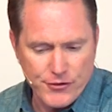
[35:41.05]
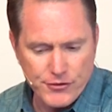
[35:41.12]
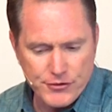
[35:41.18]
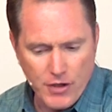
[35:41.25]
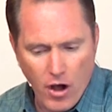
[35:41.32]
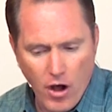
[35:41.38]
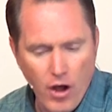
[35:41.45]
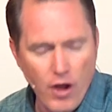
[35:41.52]

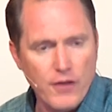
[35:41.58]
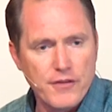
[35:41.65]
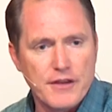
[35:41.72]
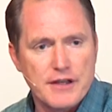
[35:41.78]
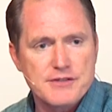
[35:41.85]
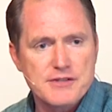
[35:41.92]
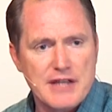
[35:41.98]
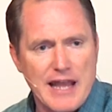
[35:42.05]
to all
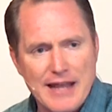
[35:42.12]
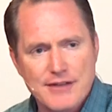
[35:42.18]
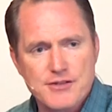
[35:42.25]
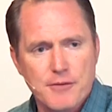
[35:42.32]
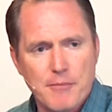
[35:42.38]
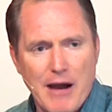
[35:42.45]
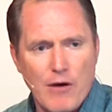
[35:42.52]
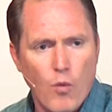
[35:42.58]
this, the
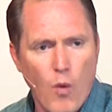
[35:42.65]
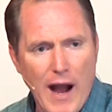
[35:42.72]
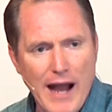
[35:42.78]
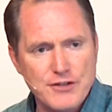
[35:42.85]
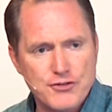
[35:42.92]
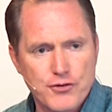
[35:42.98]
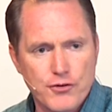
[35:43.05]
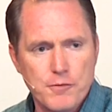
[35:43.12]
answer about
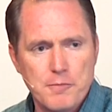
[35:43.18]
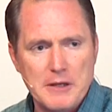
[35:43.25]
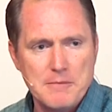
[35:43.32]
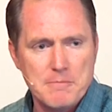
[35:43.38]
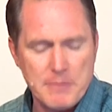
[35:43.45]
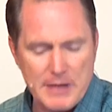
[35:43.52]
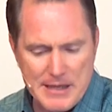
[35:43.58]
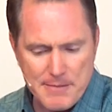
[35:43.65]
why
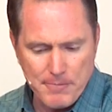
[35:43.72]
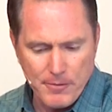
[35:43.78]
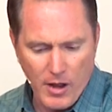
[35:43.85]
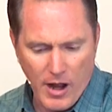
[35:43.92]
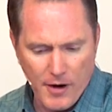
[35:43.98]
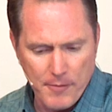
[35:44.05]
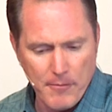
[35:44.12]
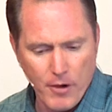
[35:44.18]
drooping people
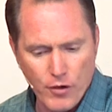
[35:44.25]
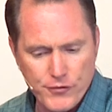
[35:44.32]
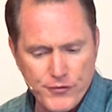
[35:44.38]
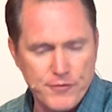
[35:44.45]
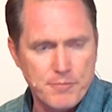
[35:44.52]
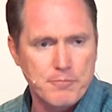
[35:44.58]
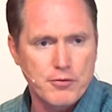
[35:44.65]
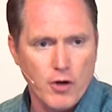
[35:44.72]
are
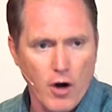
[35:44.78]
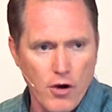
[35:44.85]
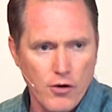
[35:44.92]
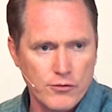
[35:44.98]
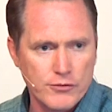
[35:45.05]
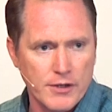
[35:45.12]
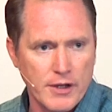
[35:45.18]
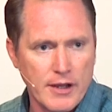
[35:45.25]
most
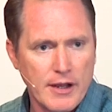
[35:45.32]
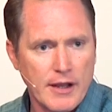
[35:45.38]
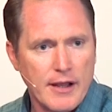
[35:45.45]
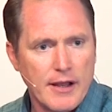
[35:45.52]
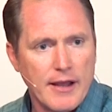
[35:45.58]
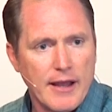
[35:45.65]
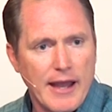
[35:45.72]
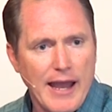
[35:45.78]
prone
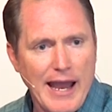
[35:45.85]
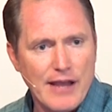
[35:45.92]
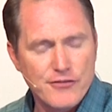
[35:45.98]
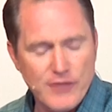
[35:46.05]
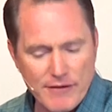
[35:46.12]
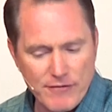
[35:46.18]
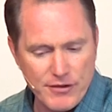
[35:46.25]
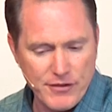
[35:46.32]

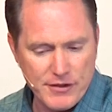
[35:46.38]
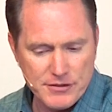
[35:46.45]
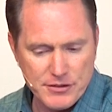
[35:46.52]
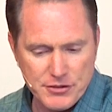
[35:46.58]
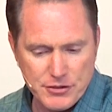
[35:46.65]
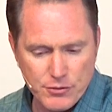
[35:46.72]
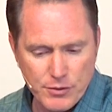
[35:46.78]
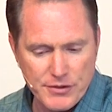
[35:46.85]
has everything to
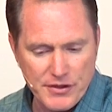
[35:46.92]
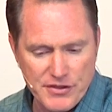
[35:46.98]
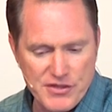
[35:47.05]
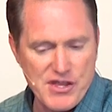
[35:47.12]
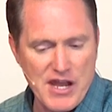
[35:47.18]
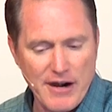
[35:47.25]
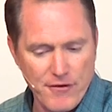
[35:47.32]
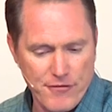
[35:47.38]
do with the
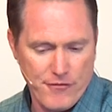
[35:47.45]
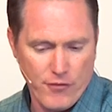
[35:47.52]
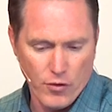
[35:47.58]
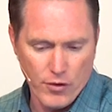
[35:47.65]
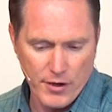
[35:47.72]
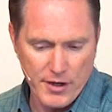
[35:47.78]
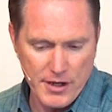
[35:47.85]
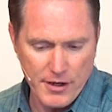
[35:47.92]

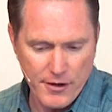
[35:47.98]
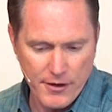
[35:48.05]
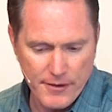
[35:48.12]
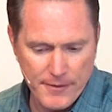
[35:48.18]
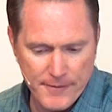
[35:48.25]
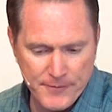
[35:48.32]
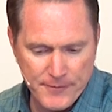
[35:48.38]
therefore here.